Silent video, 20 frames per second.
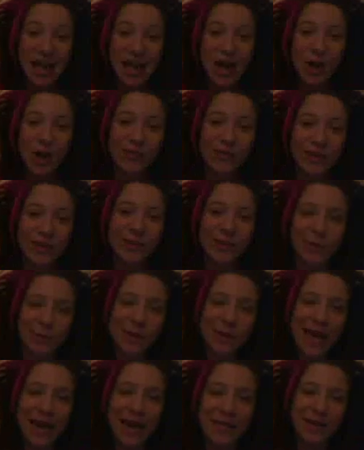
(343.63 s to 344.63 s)
hopefully we'll
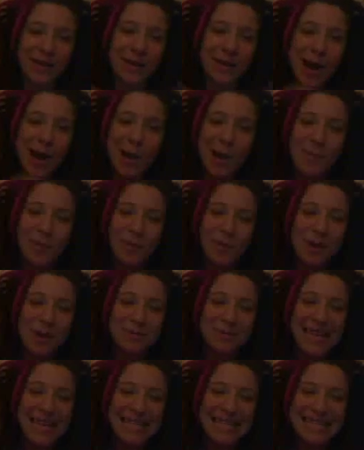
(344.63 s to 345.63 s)
be having more
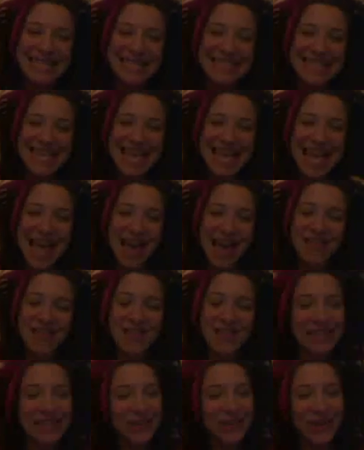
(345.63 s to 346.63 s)
updates.
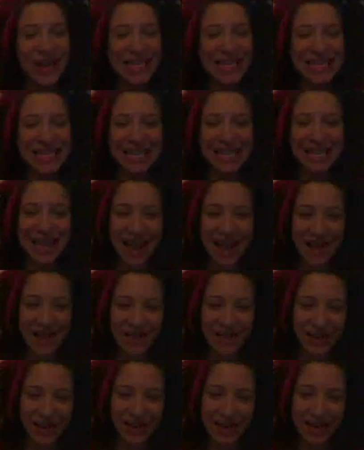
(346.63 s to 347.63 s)
Thanks for watching. Have
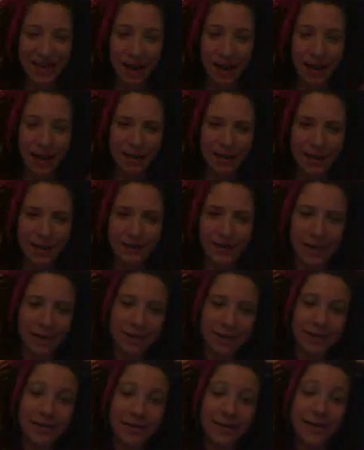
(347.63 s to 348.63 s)
a great evening,
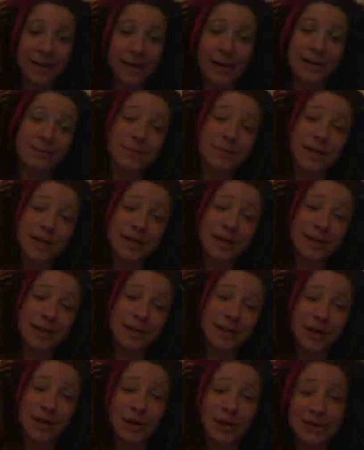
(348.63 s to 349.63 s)
and I'm going to
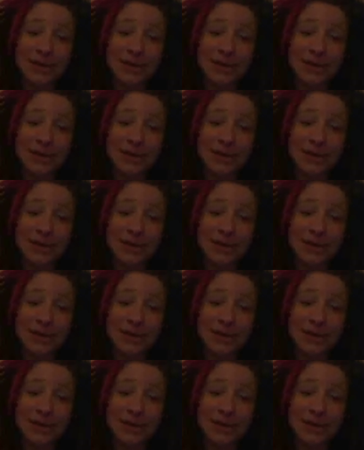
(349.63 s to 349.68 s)
go to